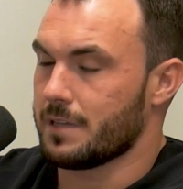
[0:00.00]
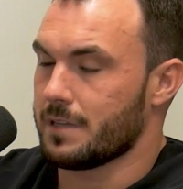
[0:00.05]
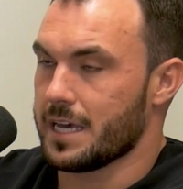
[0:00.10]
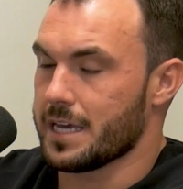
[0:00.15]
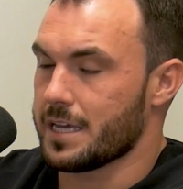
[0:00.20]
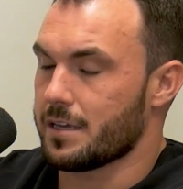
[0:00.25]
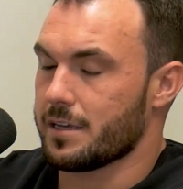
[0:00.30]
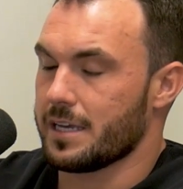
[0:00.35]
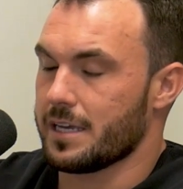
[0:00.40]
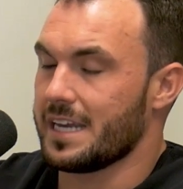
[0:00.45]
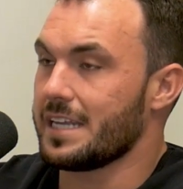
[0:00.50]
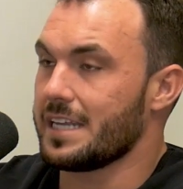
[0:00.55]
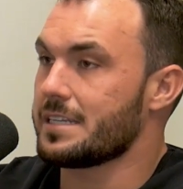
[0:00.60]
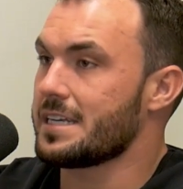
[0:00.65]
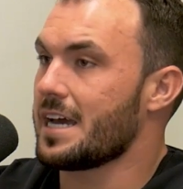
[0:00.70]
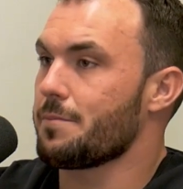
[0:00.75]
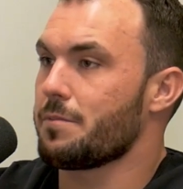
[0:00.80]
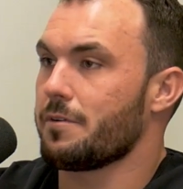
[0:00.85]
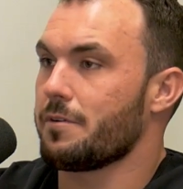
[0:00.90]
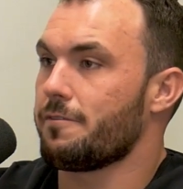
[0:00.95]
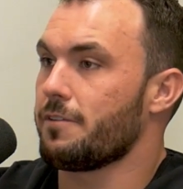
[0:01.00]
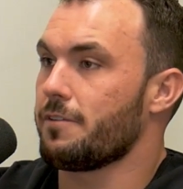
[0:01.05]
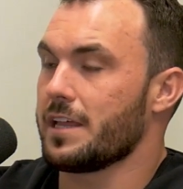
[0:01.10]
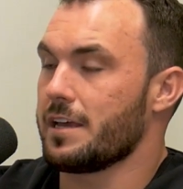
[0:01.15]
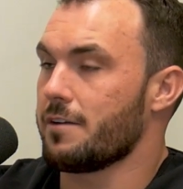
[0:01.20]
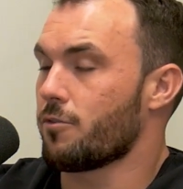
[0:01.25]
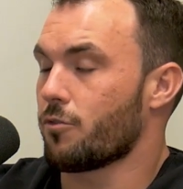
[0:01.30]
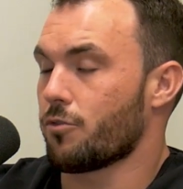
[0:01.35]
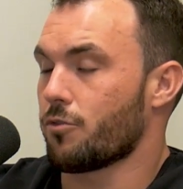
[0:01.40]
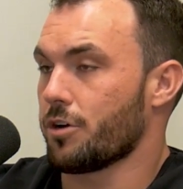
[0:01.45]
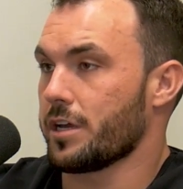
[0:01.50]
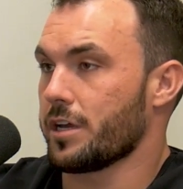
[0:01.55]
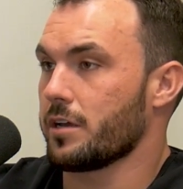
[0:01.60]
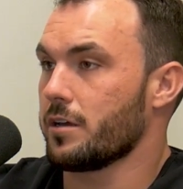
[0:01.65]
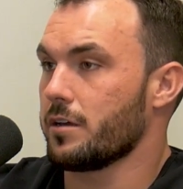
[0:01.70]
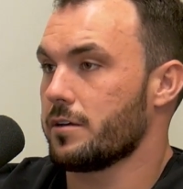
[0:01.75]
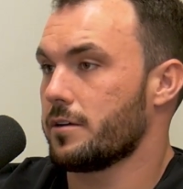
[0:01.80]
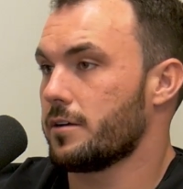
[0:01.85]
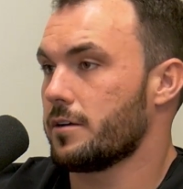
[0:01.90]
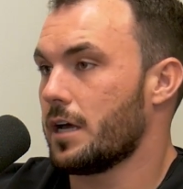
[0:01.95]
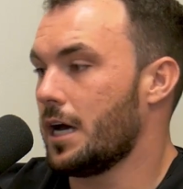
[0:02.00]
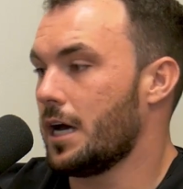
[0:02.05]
like any type of flavoring.